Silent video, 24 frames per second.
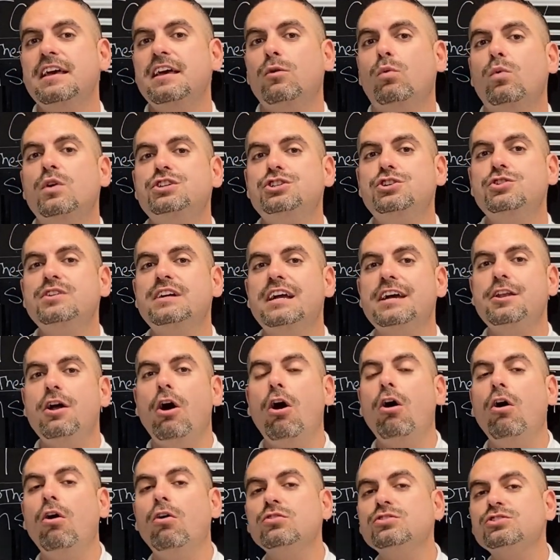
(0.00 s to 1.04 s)
which you can
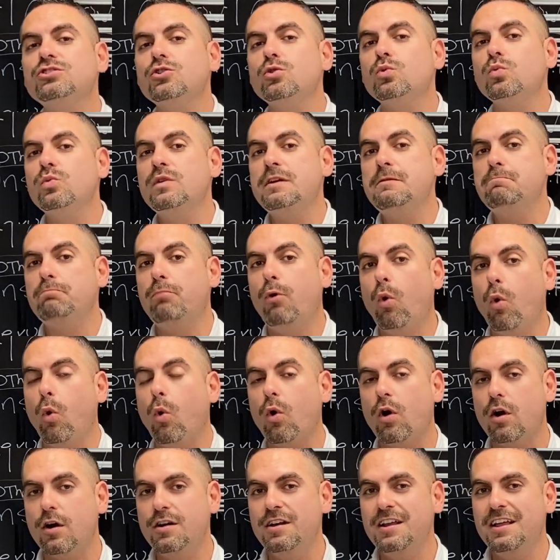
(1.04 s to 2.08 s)
also
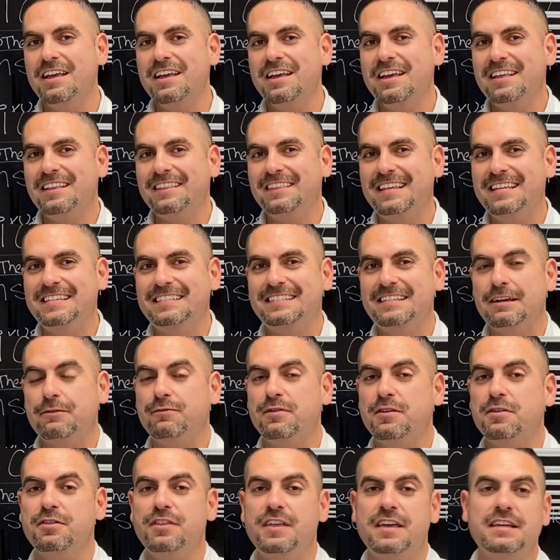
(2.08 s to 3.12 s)
report these
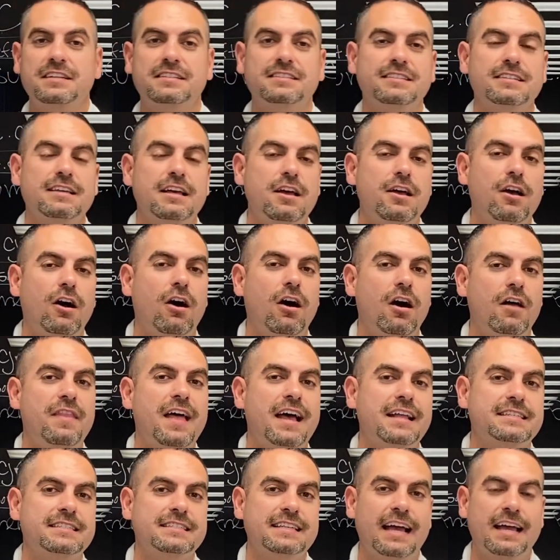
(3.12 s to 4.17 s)
different things on
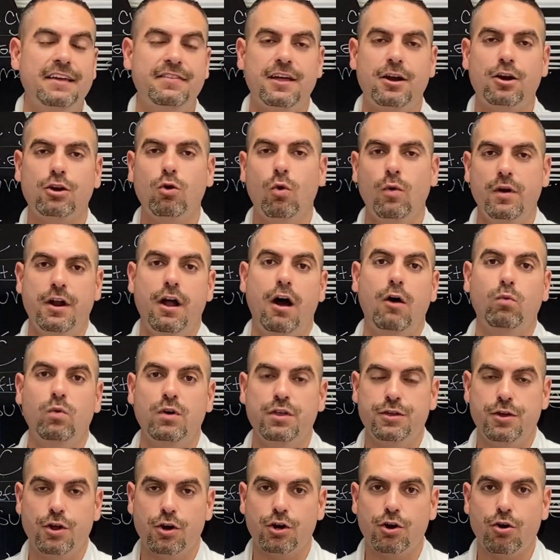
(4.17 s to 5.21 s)
that site that are going on
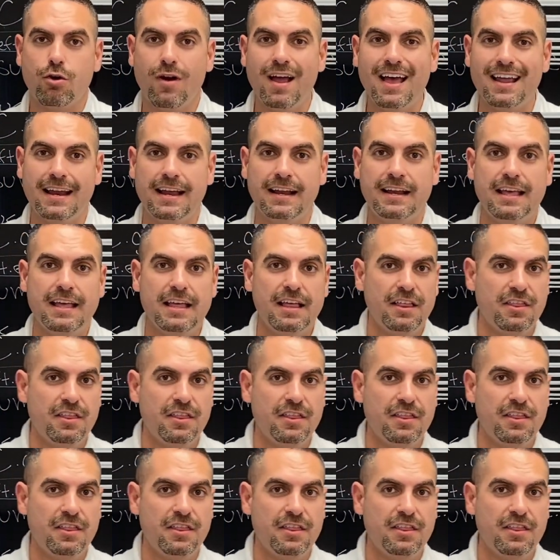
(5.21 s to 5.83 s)
with your credit.